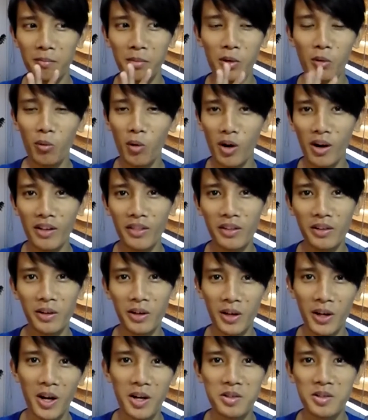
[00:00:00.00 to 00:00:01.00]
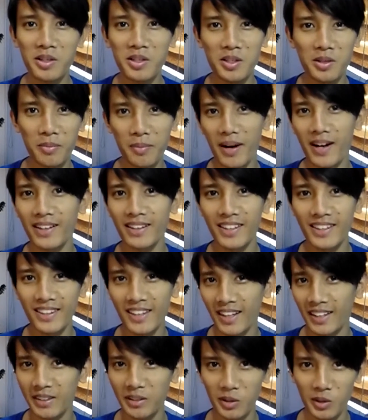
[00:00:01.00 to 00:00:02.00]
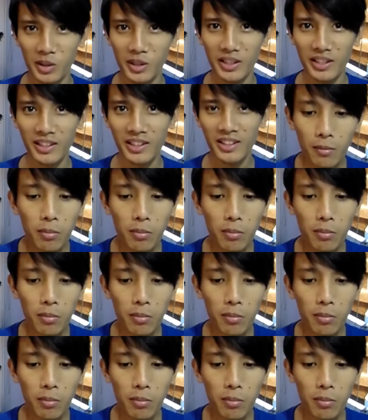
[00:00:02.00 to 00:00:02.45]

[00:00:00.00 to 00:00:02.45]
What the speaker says: be warned that Regression is apparently not good.